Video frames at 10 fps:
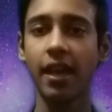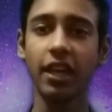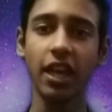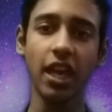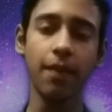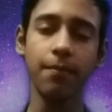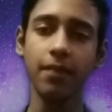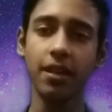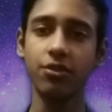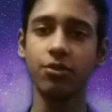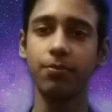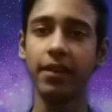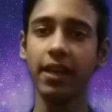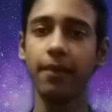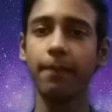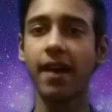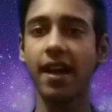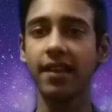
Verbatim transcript: came into being by